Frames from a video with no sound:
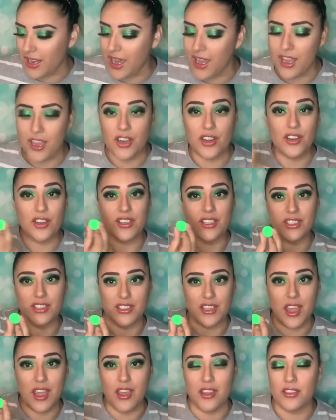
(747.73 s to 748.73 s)
I
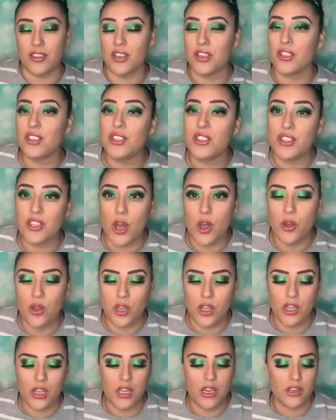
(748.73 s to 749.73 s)
understand. They're so
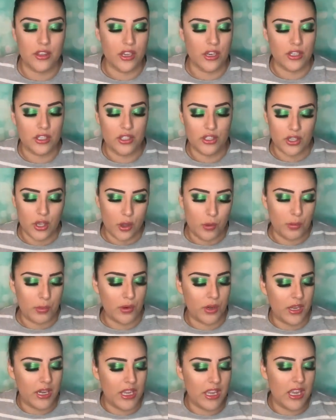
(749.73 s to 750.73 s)
good. They're so
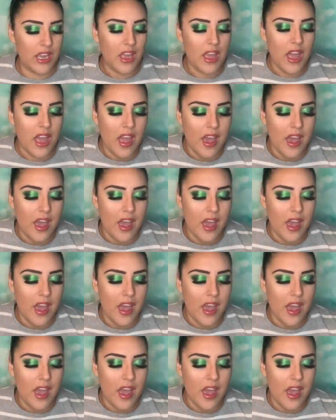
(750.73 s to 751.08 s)
pretty.